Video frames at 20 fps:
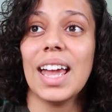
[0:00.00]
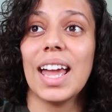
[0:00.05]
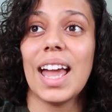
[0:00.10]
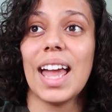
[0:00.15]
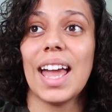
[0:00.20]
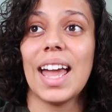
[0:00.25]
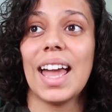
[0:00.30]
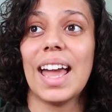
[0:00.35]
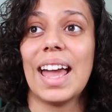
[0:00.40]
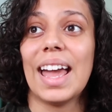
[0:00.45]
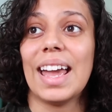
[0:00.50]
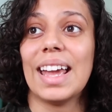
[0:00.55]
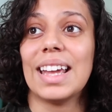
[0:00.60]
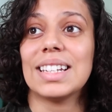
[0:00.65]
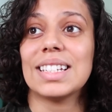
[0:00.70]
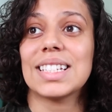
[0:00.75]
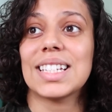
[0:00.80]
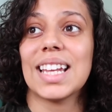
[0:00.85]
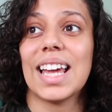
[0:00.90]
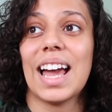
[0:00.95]

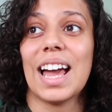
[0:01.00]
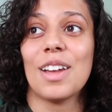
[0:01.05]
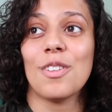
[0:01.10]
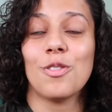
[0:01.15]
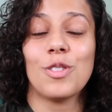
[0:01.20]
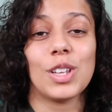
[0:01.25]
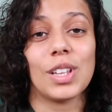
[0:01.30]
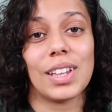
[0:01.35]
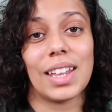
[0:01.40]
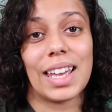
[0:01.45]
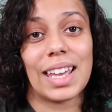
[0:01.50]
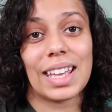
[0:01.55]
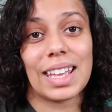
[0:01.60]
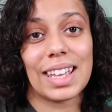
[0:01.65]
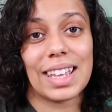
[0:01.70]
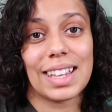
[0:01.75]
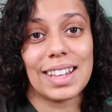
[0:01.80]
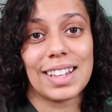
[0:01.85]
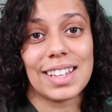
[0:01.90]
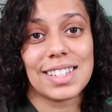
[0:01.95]
And I feel like
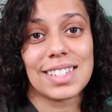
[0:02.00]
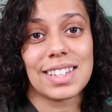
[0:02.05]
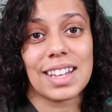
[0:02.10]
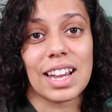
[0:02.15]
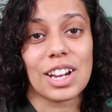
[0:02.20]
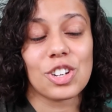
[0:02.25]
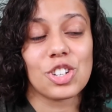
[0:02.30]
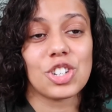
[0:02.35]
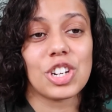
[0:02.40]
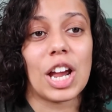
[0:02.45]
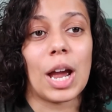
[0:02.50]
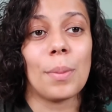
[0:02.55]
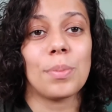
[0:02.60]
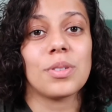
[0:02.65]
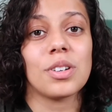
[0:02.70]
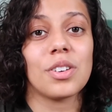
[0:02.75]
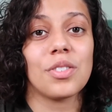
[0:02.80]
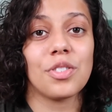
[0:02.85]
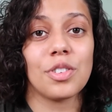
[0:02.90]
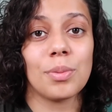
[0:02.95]
in this next
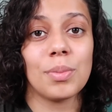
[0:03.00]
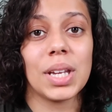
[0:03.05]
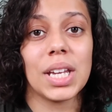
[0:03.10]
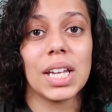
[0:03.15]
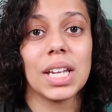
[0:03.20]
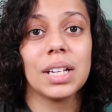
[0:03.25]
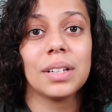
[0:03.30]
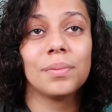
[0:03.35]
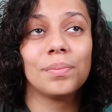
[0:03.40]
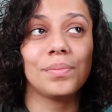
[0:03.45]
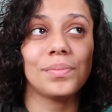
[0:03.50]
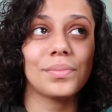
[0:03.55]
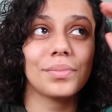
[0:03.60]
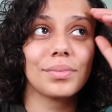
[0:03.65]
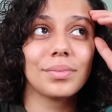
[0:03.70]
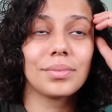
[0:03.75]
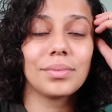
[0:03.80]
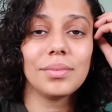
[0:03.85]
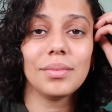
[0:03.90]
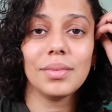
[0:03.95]
chapter for me,
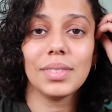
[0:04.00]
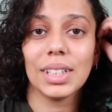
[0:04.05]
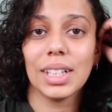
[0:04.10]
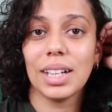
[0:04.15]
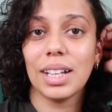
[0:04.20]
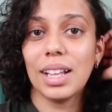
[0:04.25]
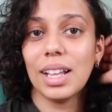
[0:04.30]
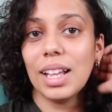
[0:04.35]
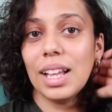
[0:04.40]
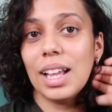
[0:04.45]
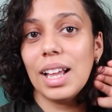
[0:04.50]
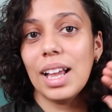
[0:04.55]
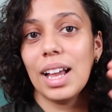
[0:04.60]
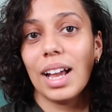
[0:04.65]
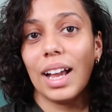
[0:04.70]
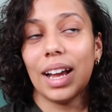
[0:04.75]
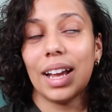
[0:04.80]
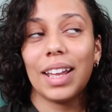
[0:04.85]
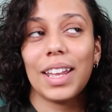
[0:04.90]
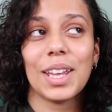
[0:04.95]

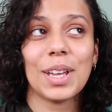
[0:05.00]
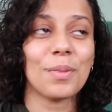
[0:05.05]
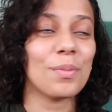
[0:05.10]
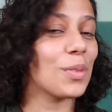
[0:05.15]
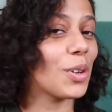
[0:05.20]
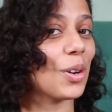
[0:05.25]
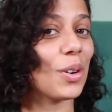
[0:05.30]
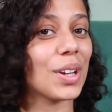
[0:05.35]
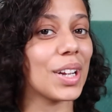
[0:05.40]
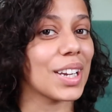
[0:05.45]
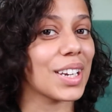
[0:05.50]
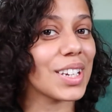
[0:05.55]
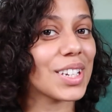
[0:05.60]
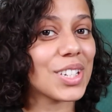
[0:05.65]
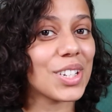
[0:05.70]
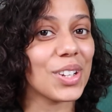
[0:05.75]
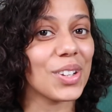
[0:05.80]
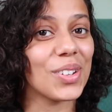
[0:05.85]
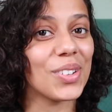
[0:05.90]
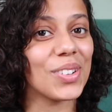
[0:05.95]
I am going
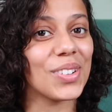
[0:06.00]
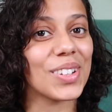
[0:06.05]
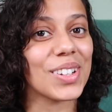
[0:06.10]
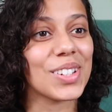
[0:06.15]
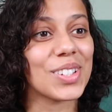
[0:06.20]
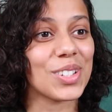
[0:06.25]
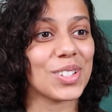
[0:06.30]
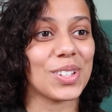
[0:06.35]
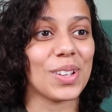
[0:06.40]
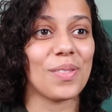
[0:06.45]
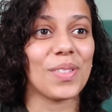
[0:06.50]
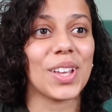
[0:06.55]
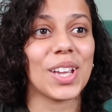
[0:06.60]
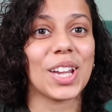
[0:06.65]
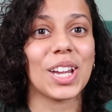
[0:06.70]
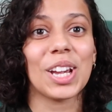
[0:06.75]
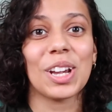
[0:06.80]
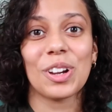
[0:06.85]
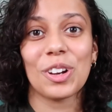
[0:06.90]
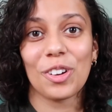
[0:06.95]
to do
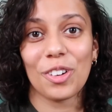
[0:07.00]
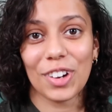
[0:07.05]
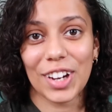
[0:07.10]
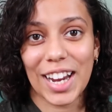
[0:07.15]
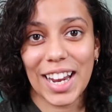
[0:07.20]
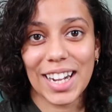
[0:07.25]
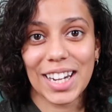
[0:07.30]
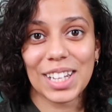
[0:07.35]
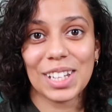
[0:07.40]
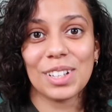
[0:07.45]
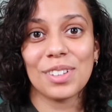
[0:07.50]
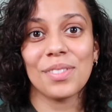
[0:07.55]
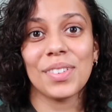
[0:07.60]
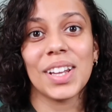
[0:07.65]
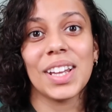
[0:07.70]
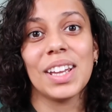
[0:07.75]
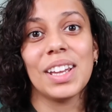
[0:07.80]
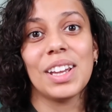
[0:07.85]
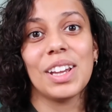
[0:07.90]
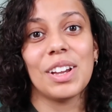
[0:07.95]
something
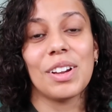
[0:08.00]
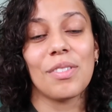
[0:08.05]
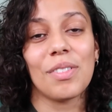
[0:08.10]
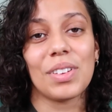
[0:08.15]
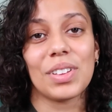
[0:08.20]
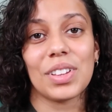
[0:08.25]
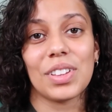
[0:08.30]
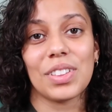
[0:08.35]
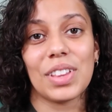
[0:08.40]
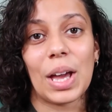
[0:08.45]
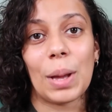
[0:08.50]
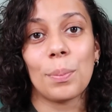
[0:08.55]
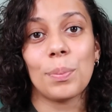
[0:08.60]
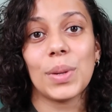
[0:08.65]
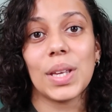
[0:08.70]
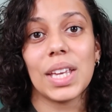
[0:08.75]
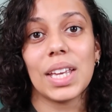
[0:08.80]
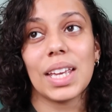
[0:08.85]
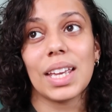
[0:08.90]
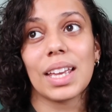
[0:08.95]
creative, whether that
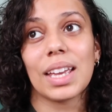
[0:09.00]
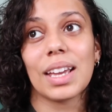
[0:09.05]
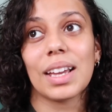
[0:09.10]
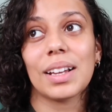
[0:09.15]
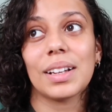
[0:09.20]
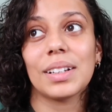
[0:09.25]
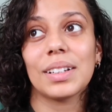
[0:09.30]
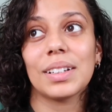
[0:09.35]
be